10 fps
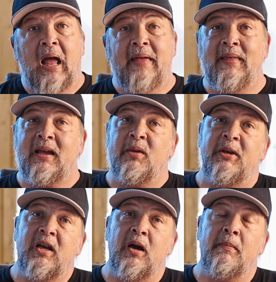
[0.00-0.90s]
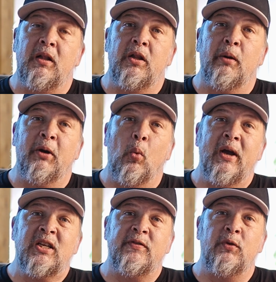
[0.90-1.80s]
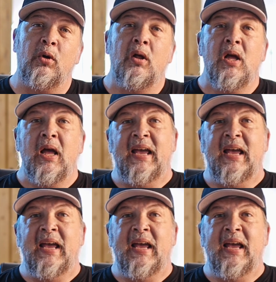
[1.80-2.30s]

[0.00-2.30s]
And that can become a little bit wasteful.